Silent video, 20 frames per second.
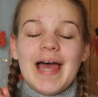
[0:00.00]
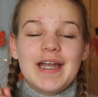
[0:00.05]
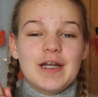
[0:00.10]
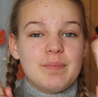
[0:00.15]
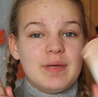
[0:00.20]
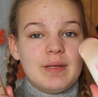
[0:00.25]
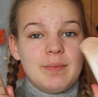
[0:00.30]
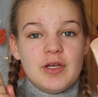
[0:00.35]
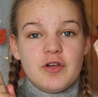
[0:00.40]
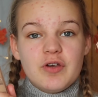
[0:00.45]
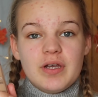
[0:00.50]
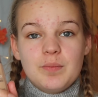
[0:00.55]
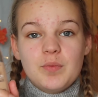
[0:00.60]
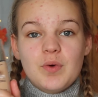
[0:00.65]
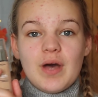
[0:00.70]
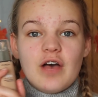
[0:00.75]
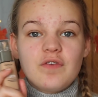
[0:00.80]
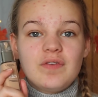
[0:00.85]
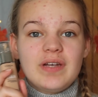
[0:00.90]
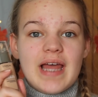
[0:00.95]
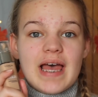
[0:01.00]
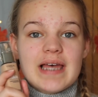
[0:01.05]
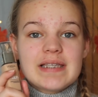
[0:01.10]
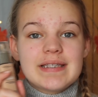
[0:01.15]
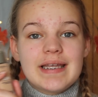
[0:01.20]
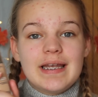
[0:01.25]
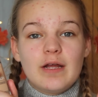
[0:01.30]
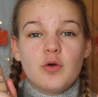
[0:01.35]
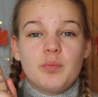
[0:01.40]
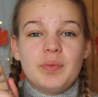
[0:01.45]
and a BB cream will have
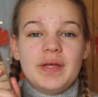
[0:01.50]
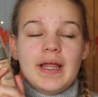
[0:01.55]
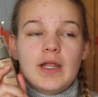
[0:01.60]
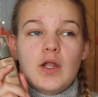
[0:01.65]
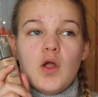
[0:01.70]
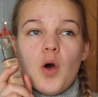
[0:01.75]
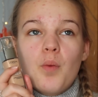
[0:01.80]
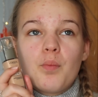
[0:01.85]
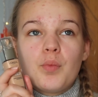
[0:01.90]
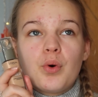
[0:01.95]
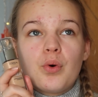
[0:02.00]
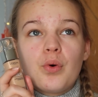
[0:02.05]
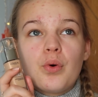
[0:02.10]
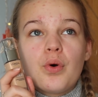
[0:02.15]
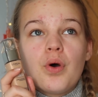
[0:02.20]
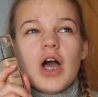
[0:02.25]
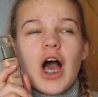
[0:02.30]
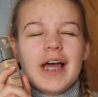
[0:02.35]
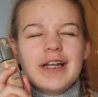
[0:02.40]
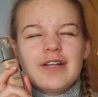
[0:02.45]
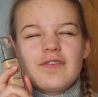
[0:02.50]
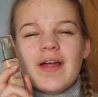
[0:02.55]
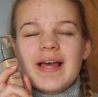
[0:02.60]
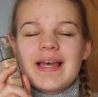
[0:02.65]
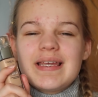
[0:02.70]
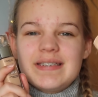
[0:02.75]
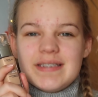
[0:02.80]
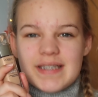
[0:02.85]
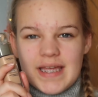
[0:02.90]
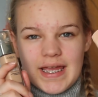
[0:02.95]
less, and it will be a lot more kind of
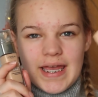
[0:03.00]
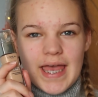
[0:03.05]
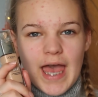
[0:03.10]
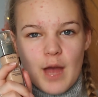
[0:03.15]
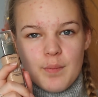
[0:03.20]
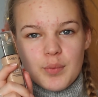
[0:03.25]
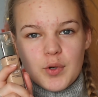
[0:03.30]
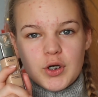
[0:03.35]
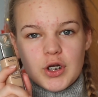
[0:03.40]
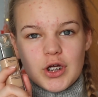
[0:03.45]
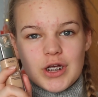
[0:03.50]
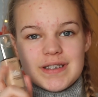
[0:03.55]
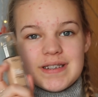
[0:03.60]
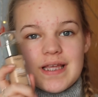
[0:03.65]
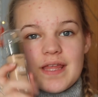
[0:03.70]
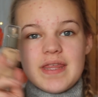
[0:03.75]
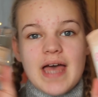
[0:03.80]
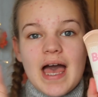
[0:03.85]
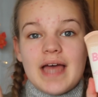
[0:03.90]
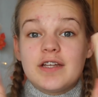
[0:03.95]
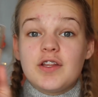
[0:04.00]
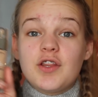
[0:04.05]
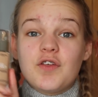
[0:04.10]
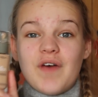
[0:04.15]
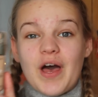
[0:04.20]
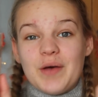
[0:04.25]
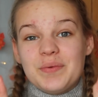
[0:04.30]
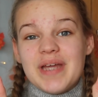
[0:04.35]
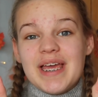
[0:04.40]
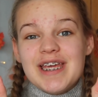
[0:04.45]
like a skincare product than the
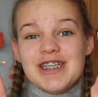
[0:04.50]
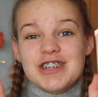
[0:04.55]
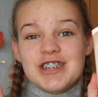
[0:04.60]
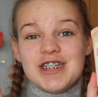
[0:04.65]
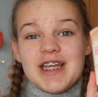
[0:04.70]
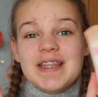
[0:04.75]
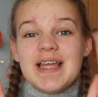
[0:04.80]
foundation,